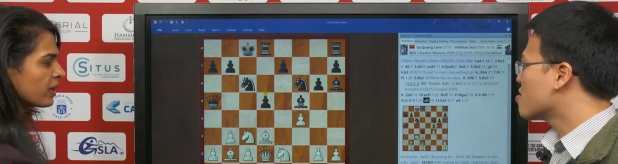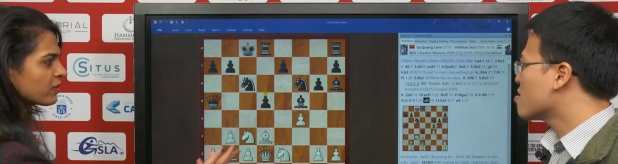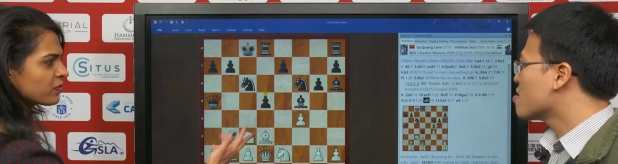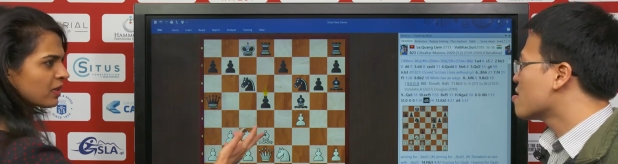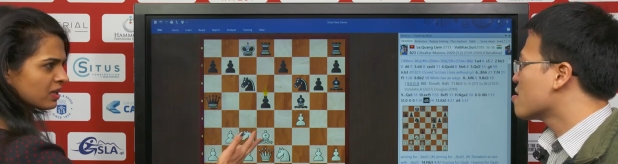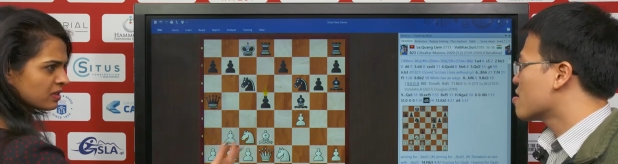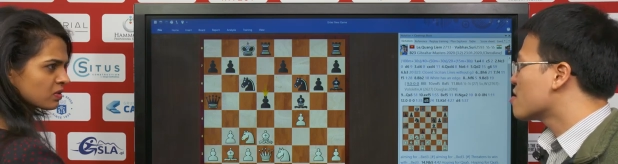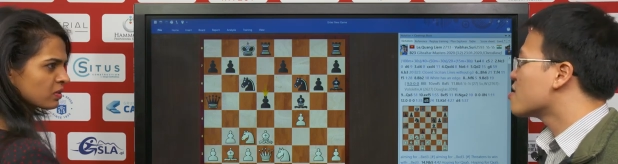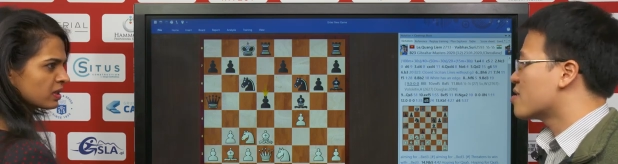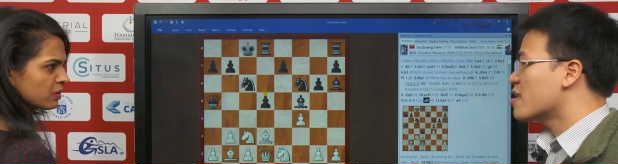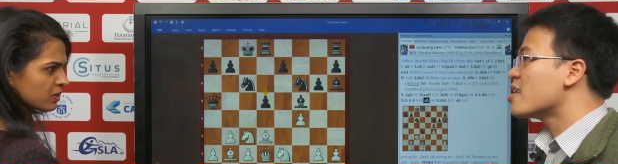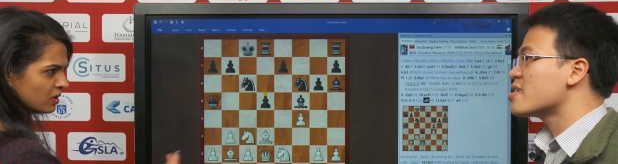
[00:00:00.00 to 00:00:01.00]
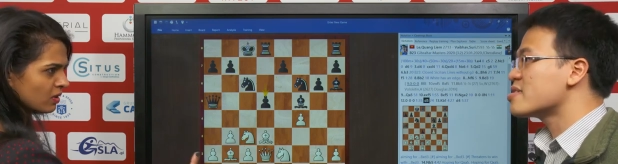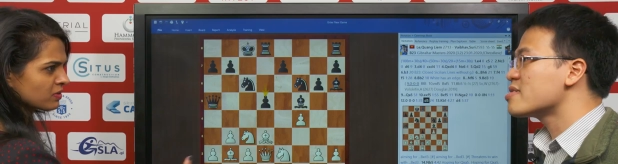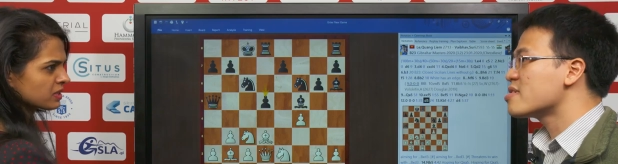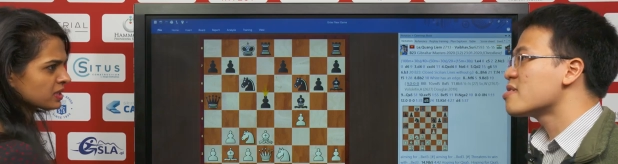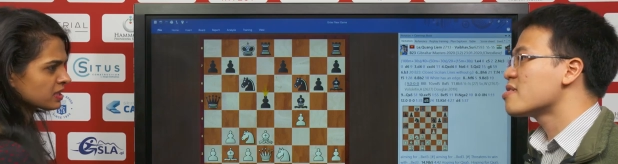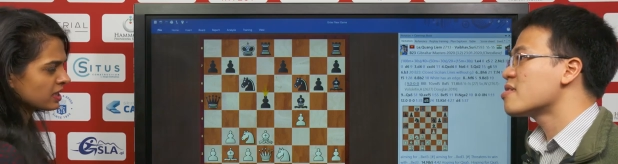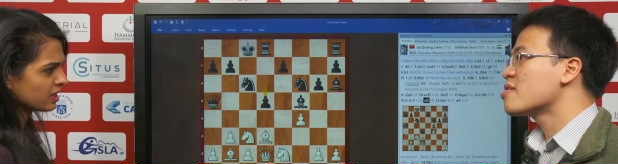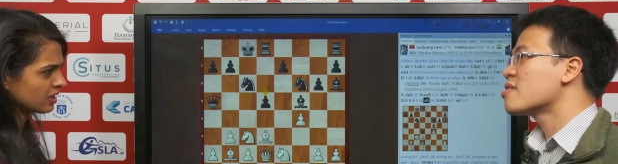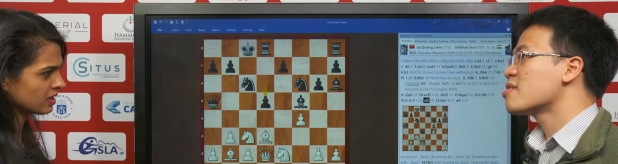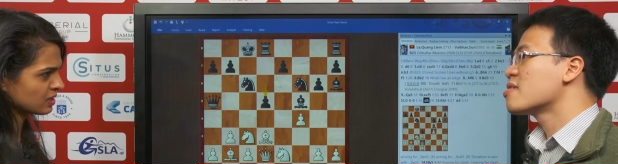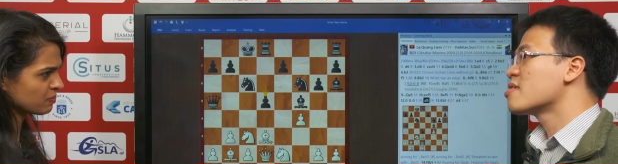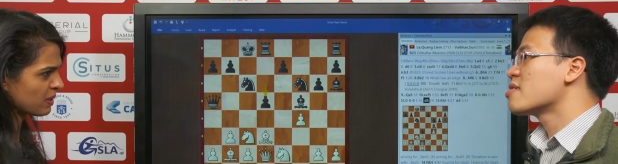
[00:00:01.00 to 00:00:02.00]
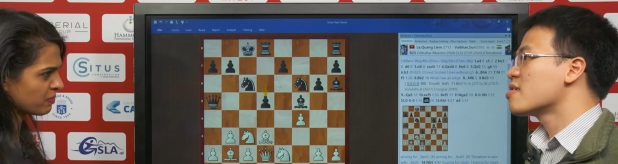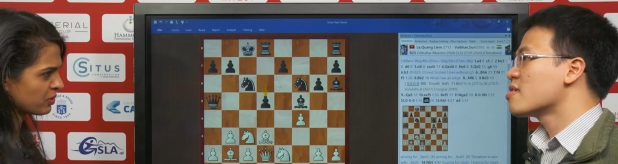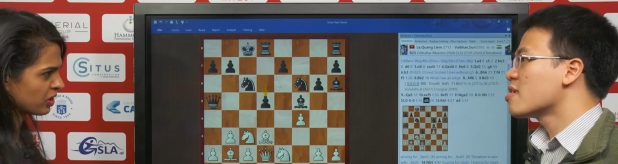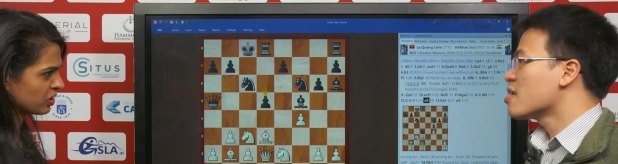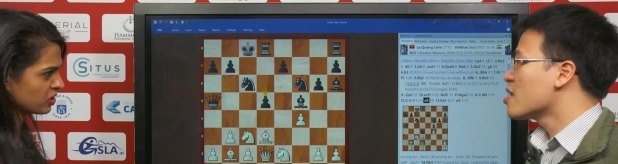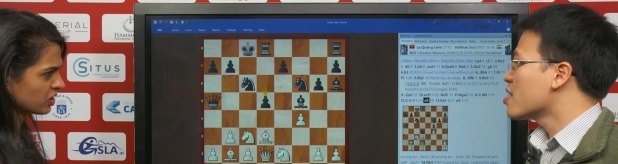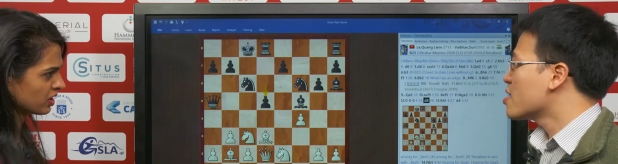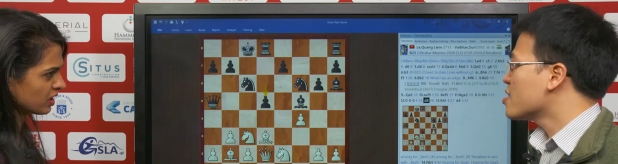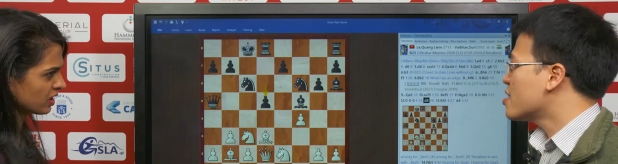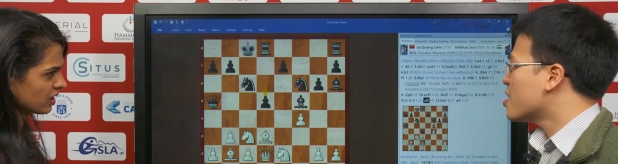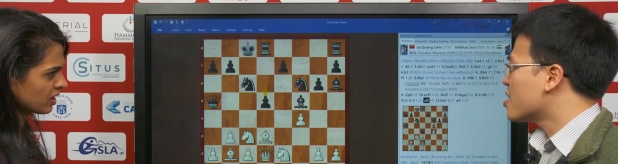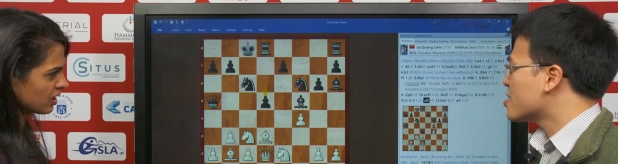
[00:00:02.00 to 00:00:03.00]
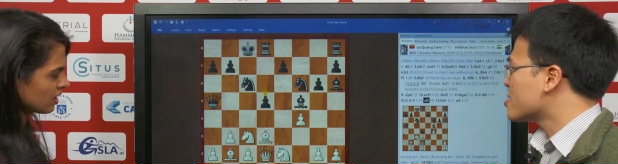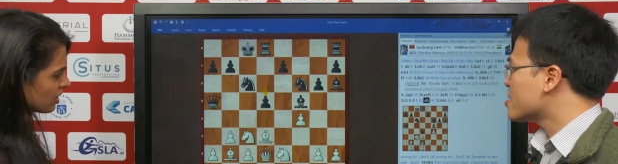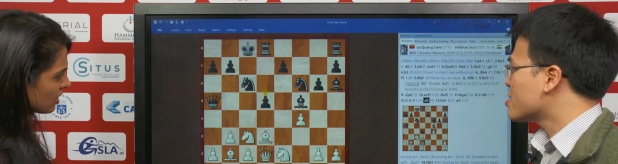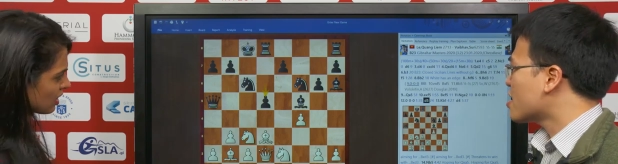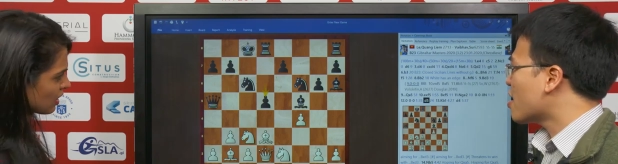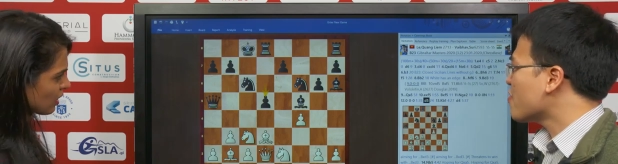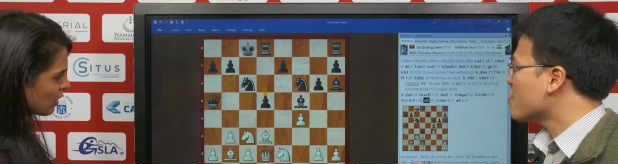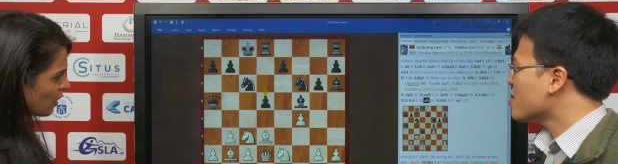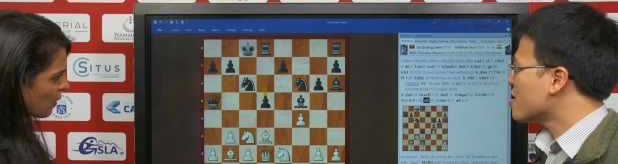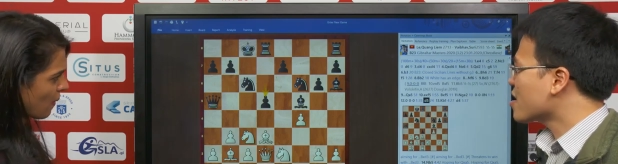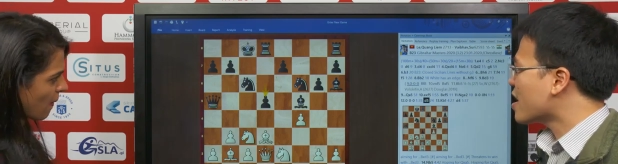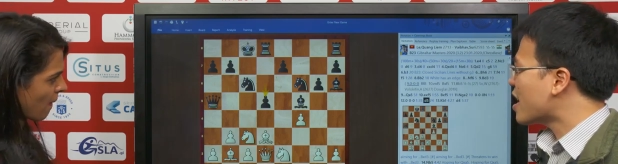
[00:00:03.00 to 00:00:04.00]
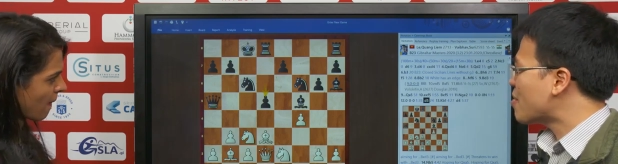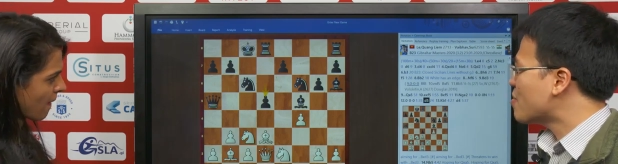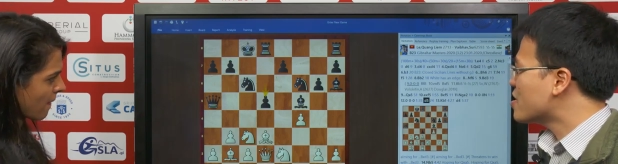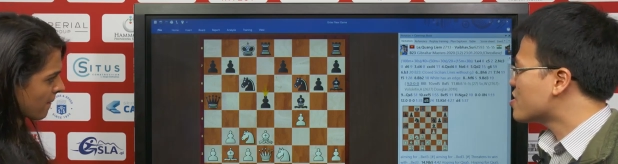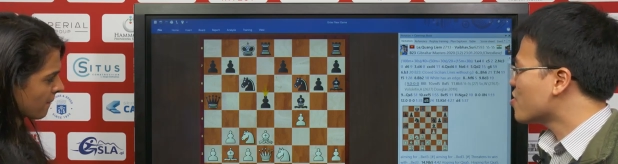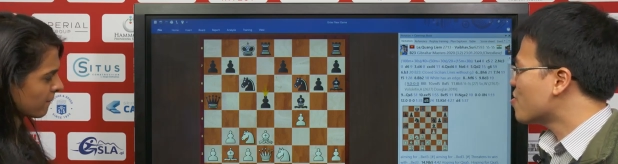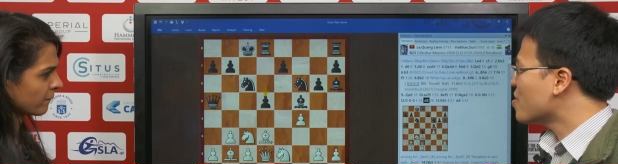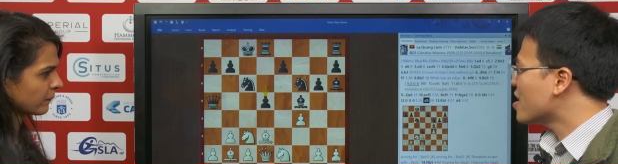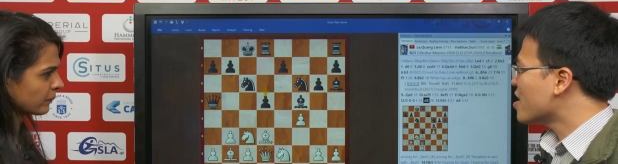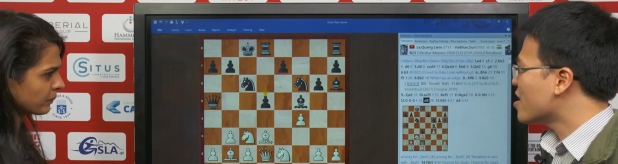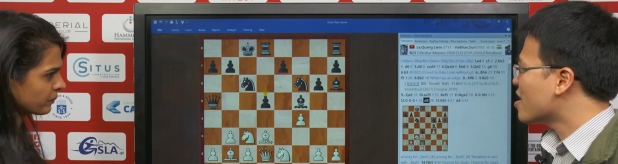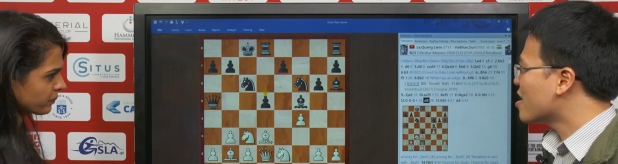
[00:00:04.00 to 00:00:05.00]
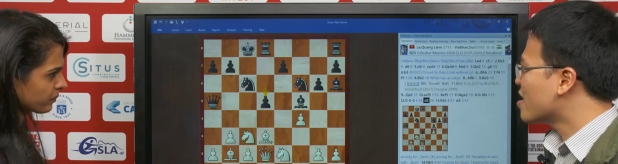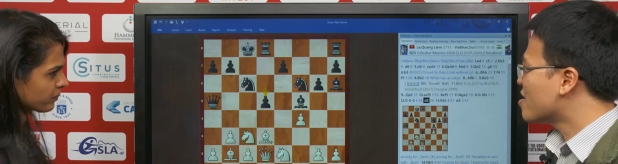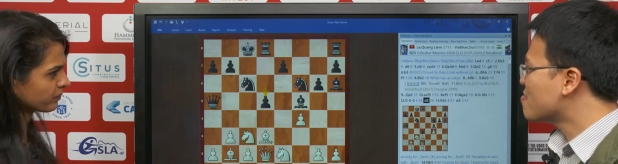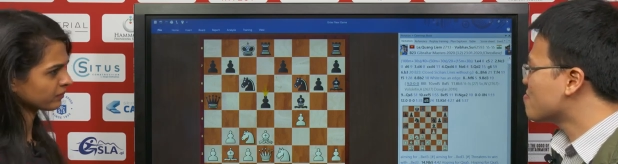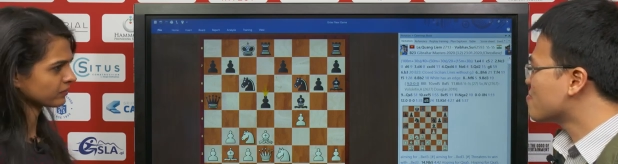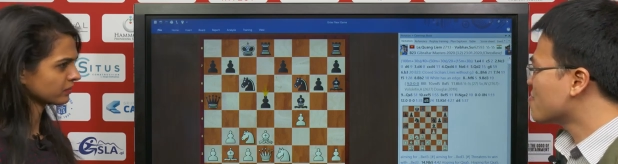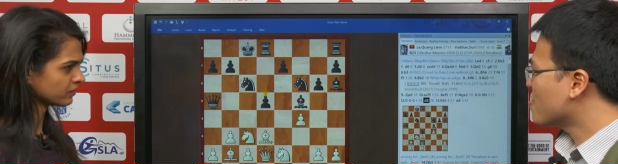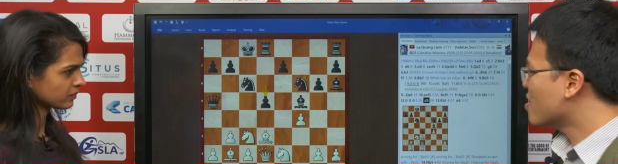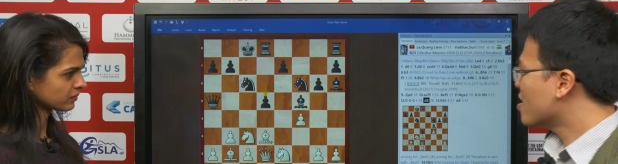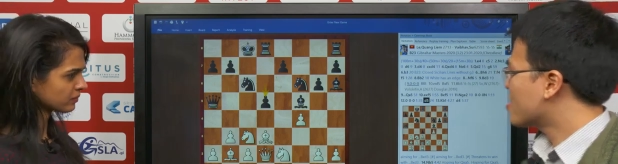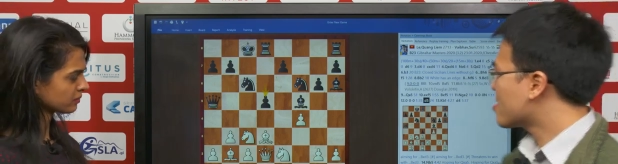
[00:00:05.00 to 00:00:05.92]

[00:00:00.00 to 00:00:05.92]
Speaker 1: quite fast, so he yes. was obviously still in his preparation.
Speaker 2: Yes. After the game, he told me um, he